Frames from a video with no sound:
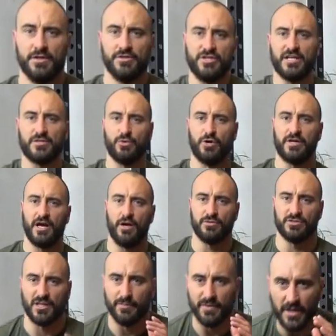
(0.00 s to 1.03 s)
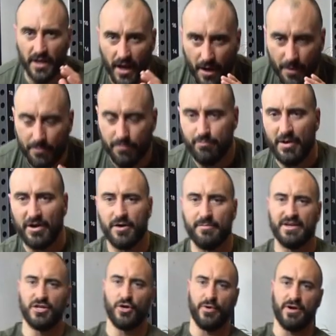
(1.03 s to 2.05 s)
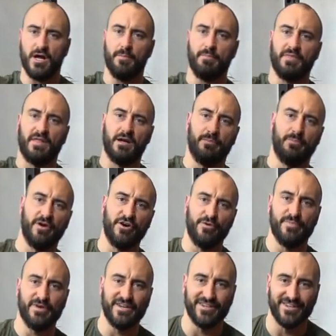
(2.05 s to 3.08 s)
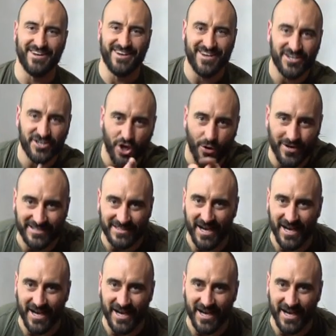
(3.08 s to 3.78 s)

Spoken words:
Chest workout is going to be a pyramid going up and then a pyramid going